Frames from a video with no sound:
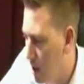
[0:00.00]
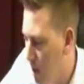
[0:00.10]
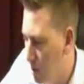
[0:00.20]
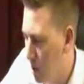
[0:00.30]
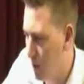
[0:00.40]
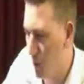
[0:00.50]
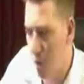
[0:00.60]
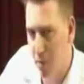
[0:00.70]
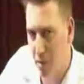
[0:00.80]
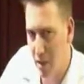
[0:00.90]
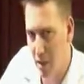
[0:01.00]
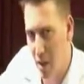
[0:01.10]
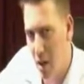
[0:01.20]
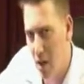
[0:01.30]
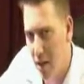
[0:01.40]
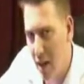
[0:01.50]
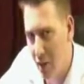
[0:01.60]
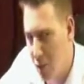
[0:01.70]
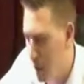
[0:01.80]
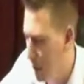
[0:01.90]
leaving your website there,
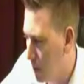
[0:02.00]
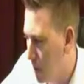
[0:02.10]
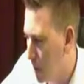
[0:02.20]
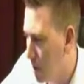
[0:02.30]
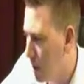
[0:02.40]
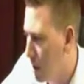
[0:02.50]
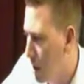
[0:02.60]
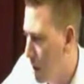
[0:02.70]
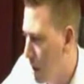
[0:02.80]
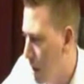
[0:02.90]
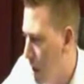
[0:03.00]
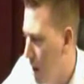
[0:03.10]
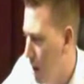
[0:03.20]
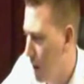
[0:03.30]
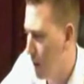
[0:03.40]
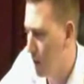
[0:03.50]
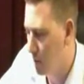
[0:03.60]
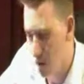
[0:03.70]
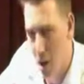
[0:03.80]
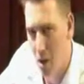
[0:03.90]
not doing anything.
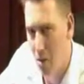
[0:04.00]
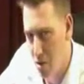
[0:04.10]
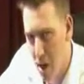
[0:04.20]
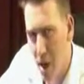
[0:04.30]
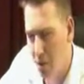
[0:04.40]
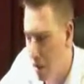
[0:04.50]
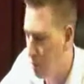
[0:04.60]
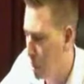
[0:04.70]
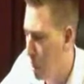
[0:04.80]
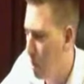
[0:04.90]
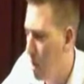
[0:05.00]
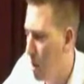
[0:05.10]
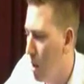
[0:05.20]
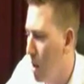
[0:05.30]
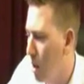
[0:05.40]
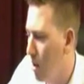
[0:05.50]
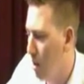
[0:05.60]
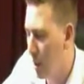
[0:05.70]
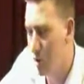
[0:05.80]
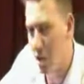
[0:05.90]
No, you have to update it.
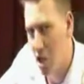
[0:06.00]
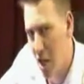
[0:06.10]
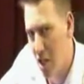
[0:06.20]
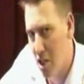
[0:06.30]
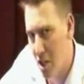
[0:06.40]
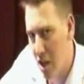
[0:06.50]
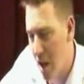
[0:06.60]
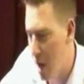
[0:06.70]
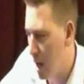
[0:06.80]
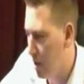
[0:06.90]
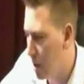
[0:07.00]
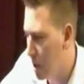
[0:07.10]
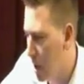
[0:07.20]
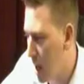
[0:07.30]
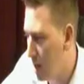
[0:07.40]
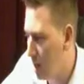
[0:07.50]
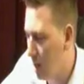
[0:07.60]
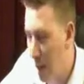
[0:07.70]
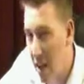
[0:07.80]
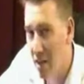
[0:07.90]
Things are changing on the
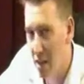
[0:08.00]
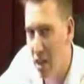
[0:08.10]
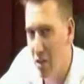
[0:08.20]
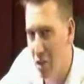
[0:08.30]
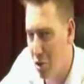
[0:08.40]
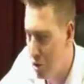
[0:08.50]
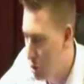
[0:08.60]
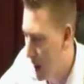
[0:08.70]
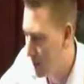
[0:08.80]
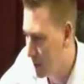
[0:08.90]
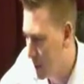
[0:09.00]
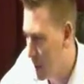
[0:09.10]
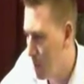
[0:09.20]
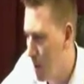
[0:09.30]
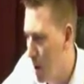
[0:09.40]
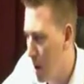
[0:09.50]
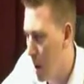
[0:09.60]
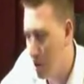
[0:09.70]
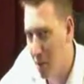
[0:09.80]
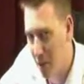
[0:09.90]
internet daily, so you have to keep
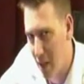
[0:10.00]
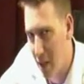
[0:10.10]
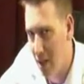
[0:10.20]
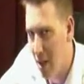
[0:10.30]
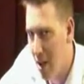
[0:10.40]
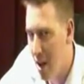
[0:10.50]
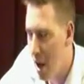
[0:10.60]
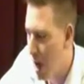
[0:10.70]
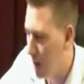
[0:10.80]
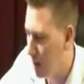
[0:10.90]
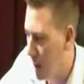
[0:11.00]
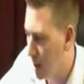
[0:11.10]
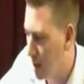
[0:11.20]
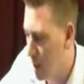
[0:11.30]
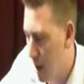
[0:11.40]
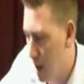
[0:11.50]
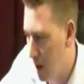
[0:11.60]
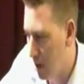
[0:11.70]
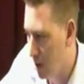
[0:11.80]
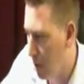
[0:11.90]
up to date on daily.
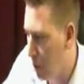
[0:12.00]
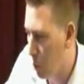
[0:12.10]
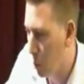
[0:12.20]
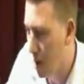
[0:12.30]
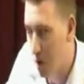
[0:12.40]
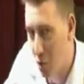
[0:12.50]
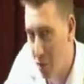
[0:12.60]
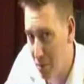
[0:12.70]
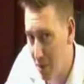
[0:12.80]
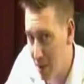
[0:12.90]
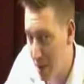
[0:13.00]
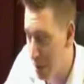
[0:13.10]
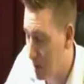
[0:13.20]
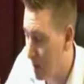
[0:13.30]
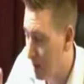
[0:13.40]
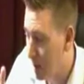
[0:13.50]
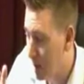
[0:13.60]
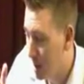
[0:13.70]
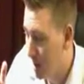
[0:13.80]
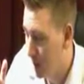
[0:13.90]
I don't know what your website is on, but
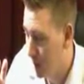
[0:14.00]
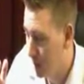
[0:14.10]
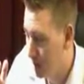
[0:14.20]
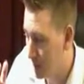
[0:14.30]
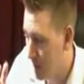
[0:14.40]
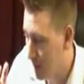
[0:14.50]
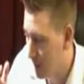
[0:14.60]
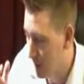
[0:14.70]
if it's